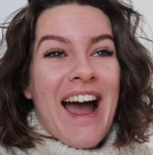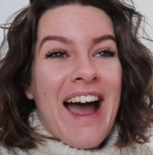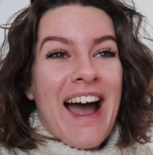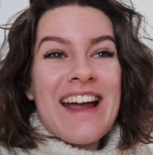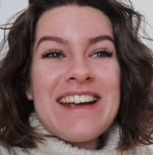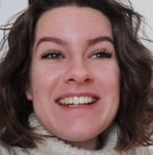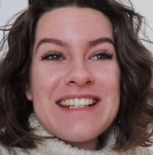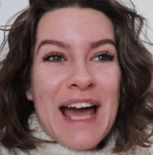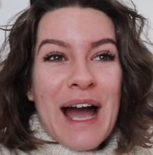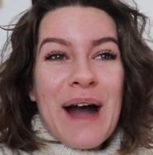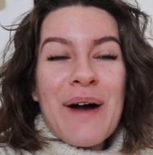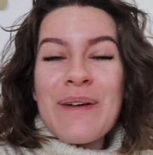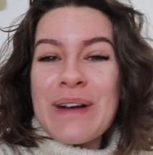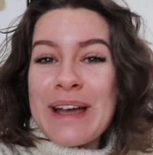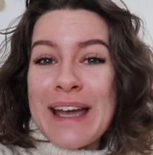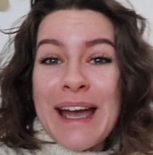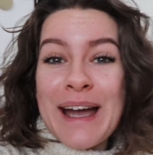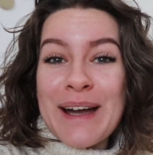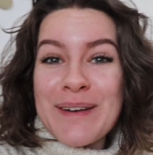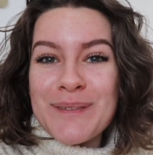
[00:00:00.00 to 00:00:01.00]
I now
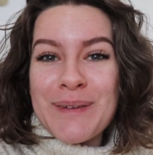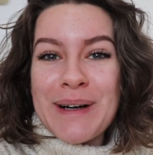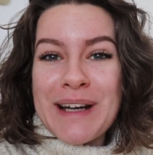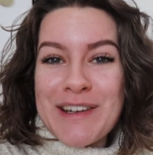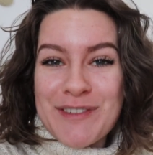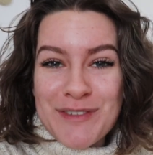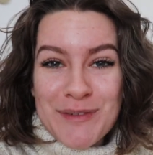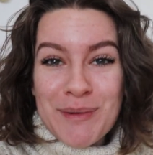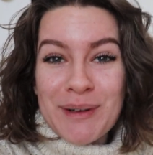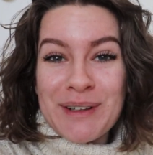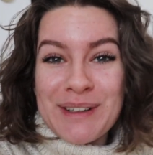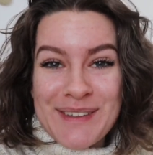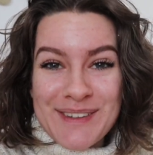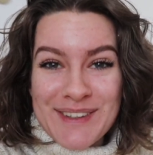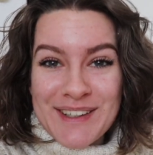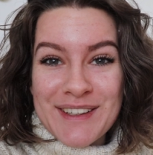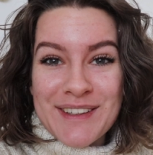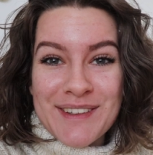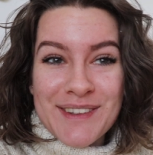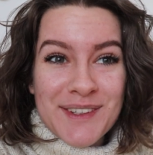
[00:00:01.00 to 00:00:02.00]
get why everybody
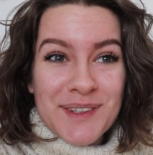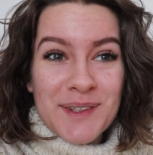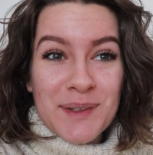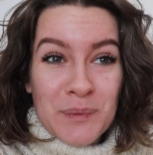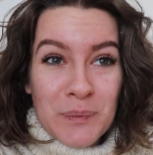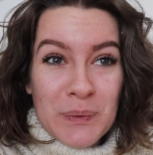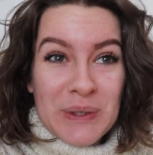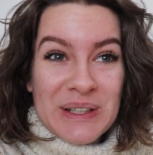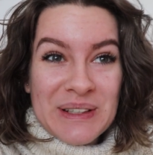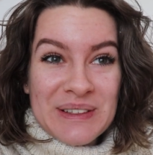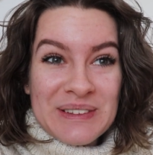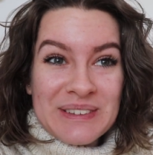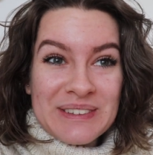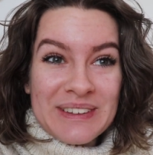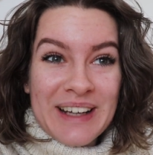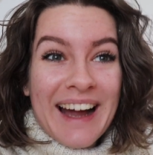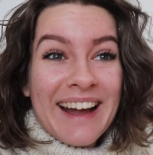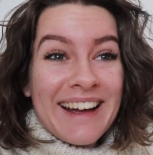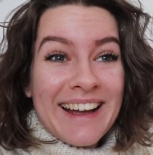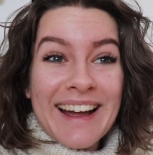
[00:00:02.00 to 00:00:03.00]
says this is weird.
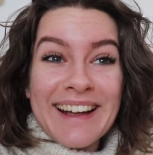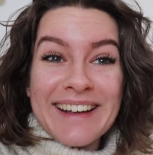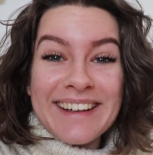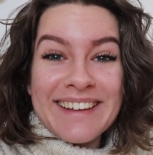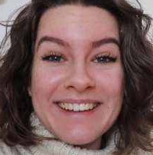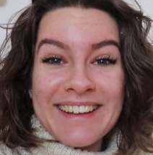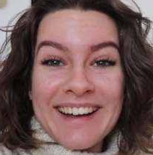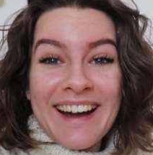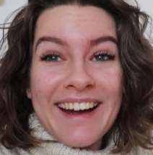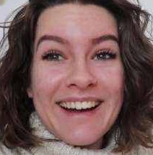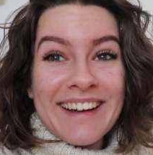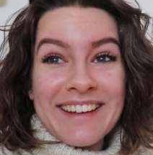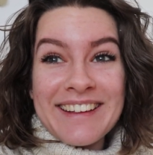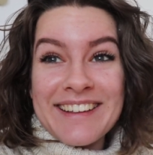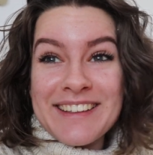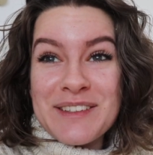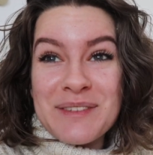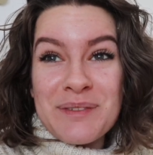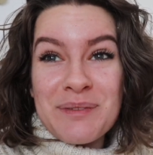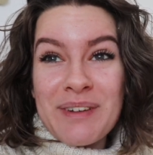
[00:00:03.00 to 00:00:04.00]
I get it.
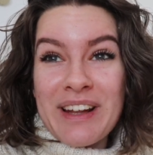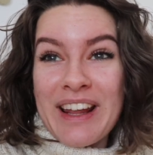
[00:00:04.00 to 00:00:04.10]
I